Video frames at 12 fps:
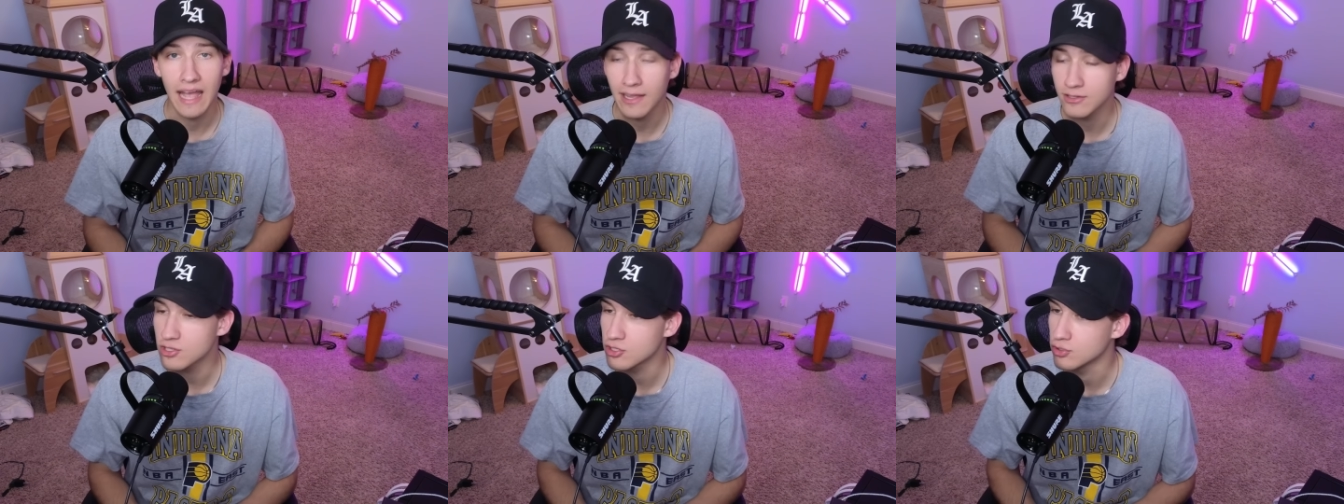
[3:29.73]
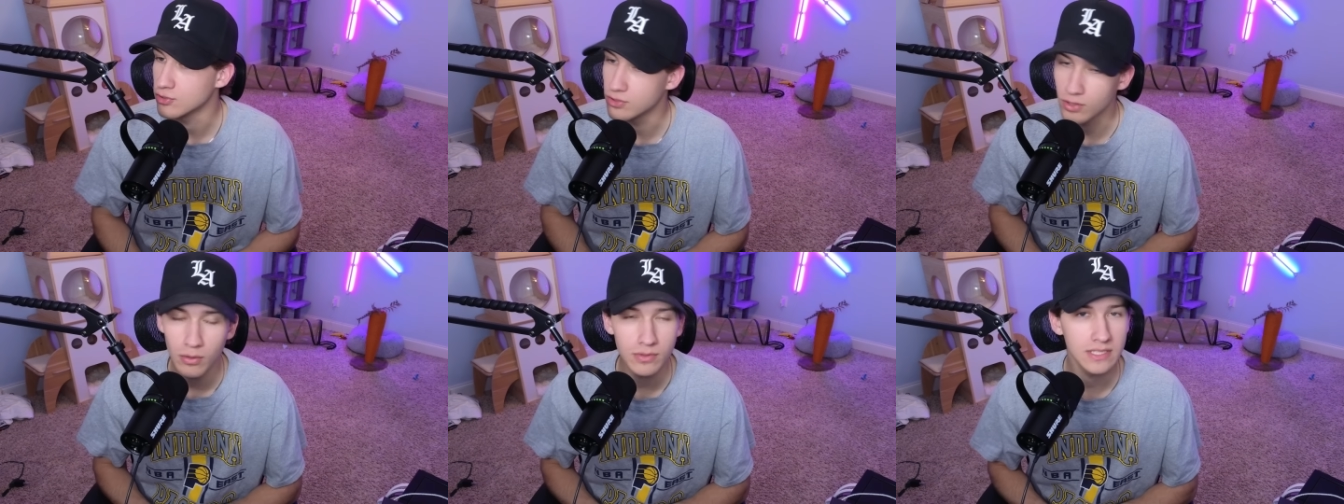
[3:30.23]
I just
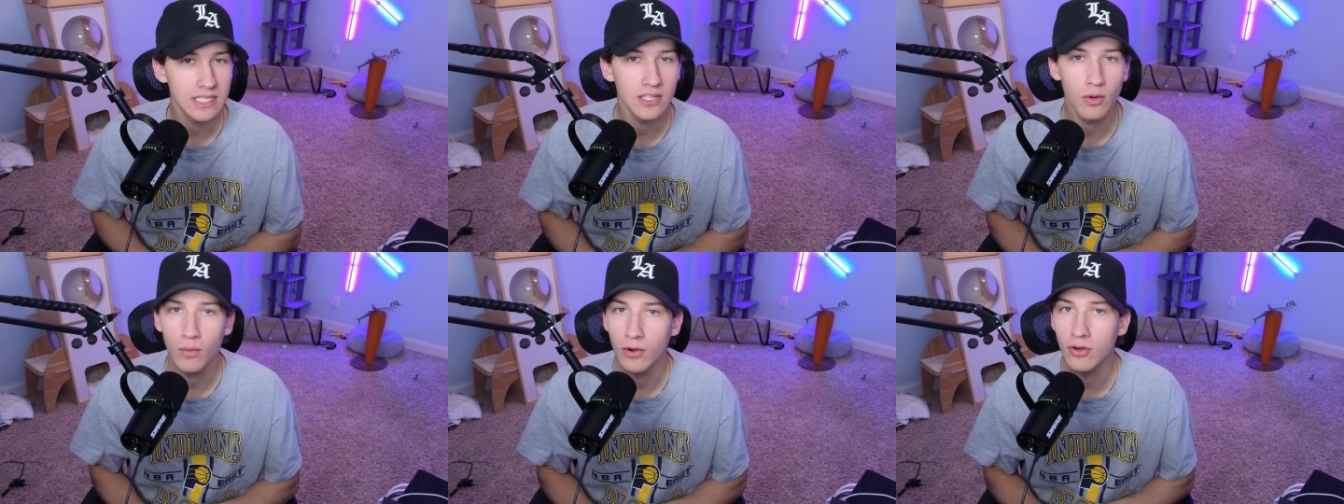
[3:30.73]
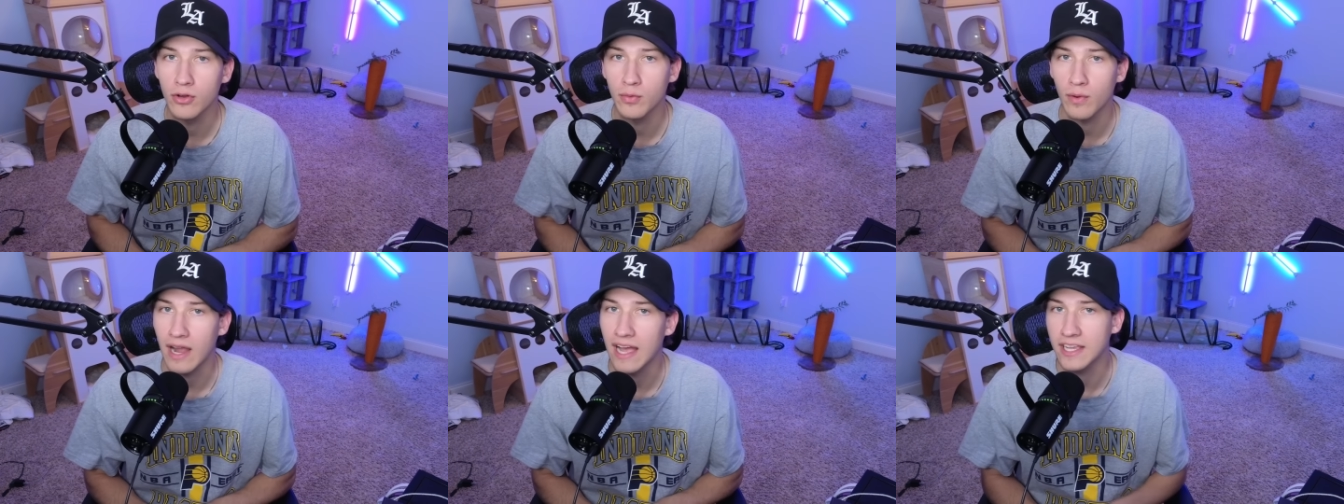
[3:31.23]
don't see a world
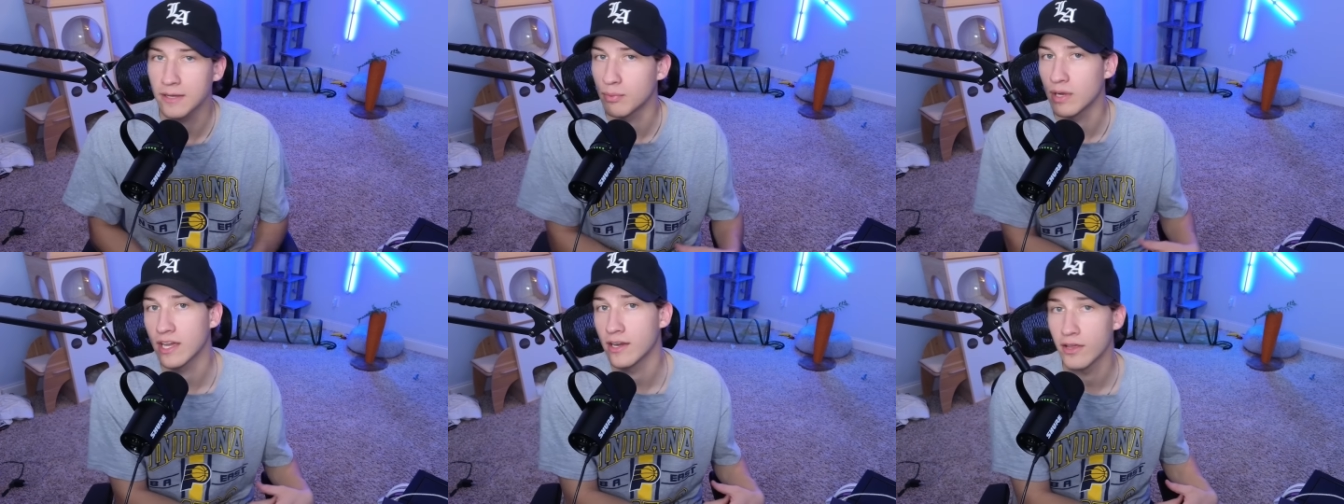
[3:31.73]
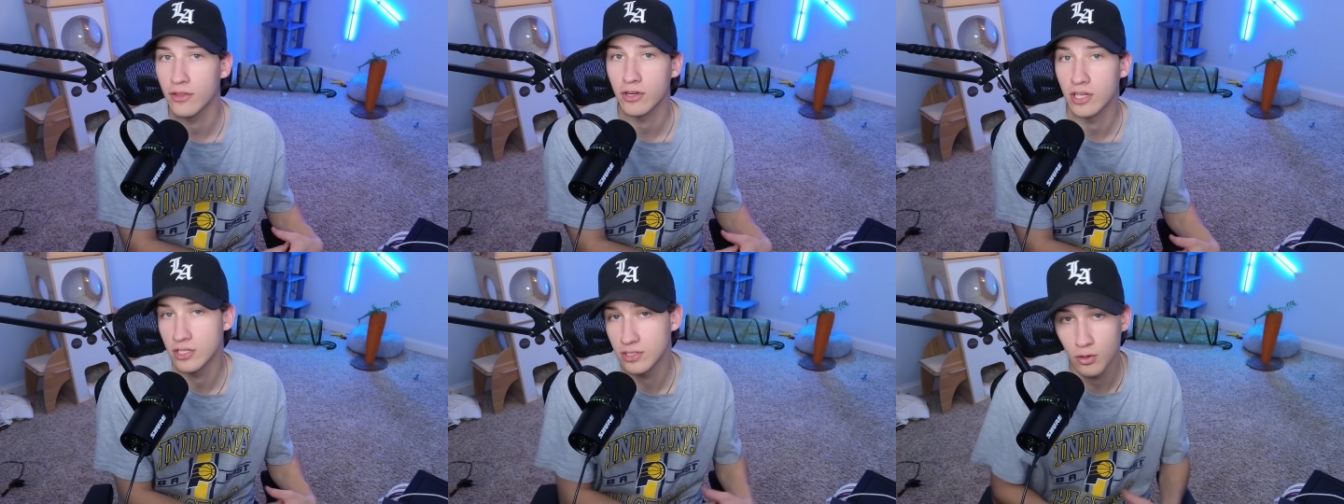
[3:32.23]
where I could bring another
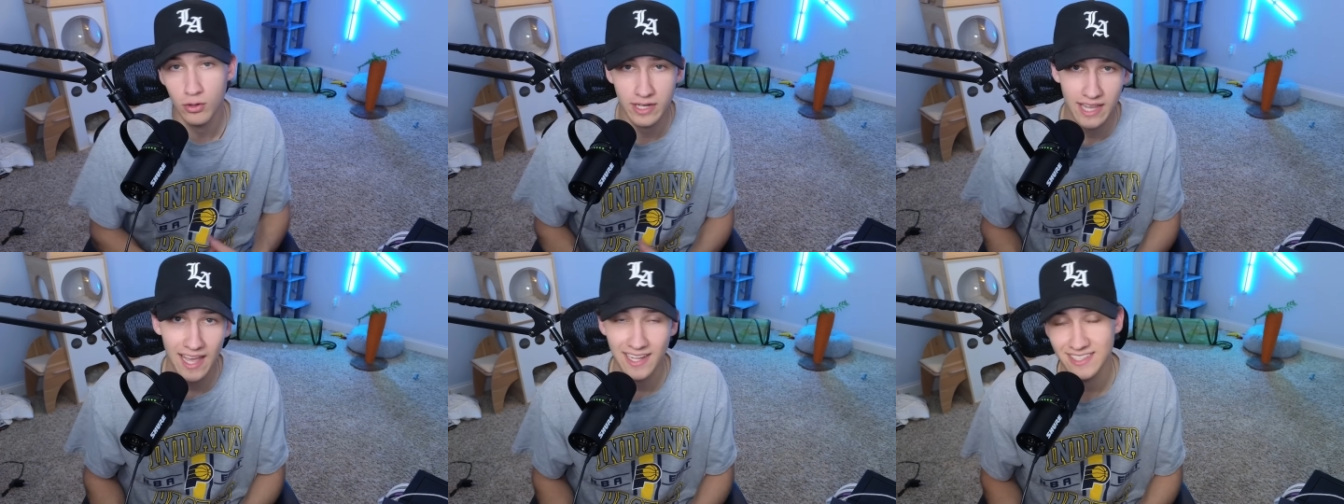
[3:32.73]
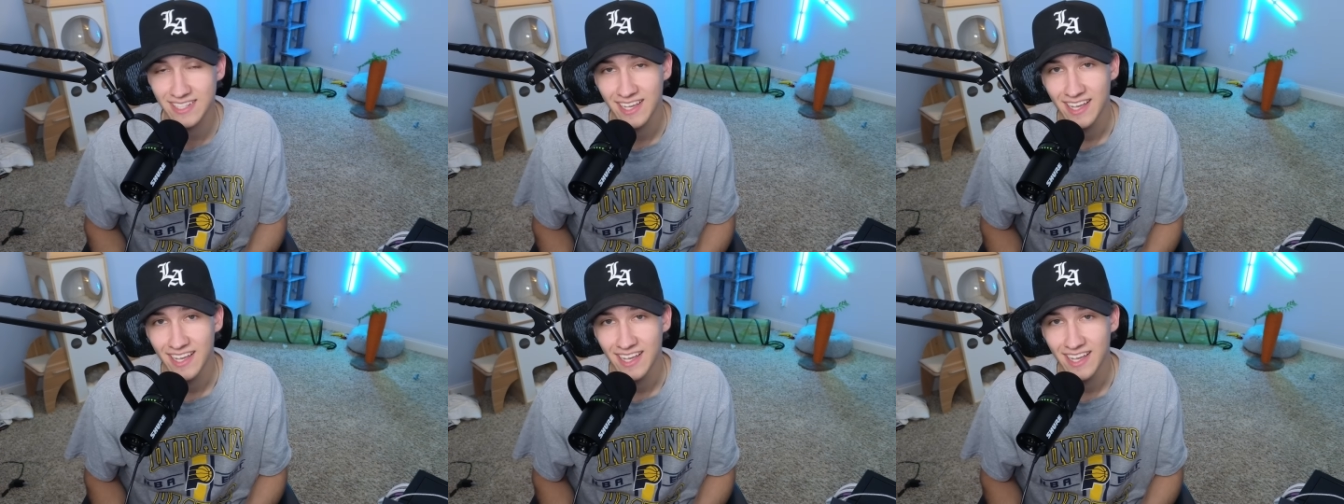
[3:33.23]
adult cat